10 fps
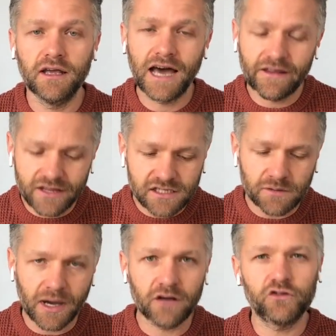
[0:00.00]
And this is
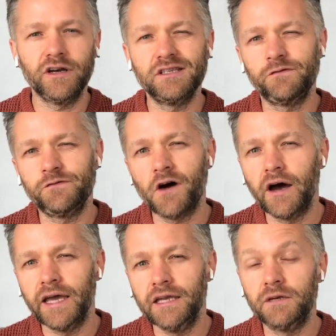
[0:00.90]
about trying to
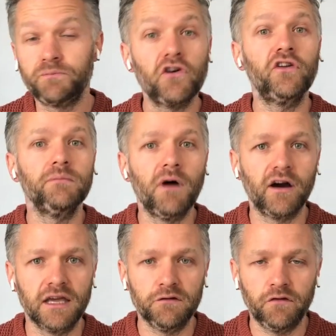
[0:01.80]
find product
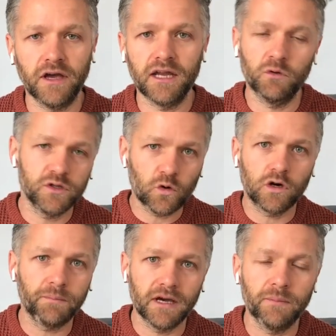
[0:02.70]
market fit. And we'll talk
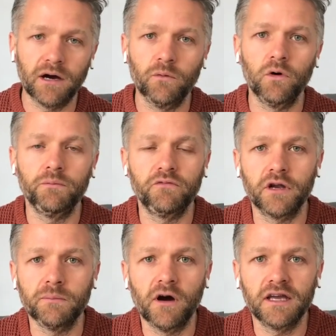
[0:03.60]
a bit about what
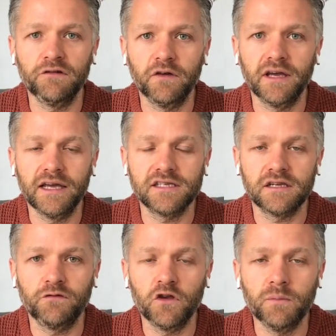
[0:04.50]
product market fit is in
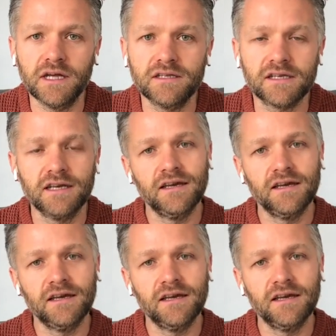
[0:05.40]
a few minutes.